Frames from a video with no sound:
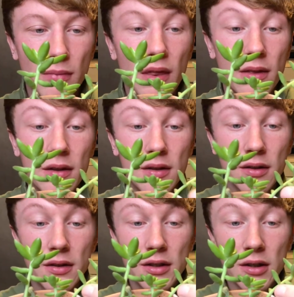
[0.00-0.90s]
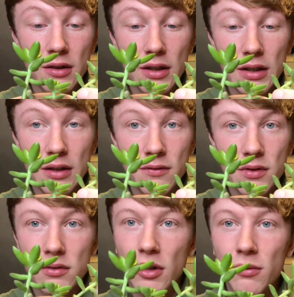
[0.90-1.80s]
the younger leaves,
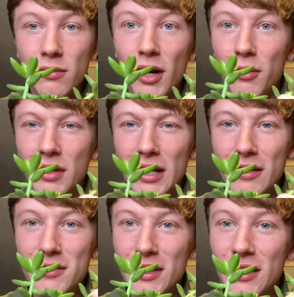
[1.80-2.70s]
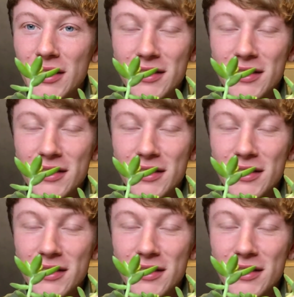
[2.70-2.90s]
no, older leaves, the